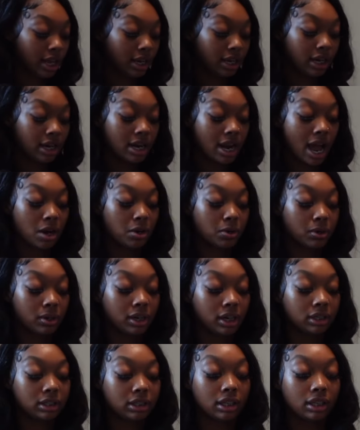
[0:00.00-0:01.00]
And then I
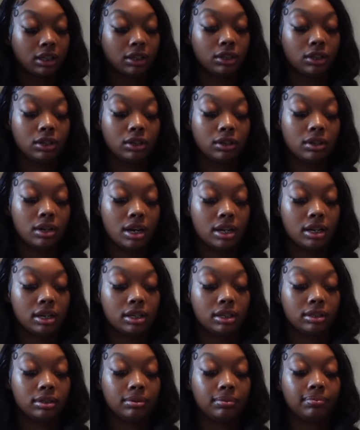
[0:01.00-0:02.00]
ordered the little
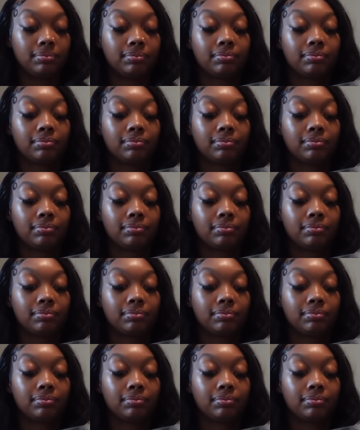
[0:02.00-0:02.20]
um